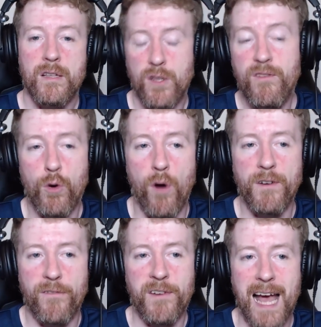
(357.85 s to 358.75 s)
So if you go
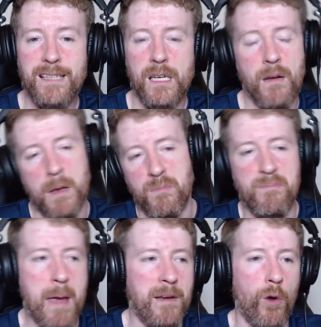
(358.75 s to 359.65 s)
over to Fnatic, I mean,
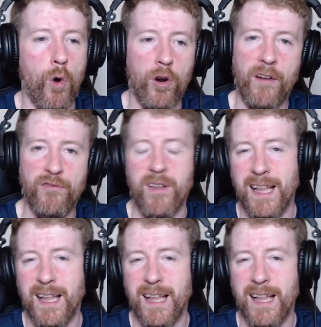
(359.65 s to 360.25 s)
maybe not Warcraft three,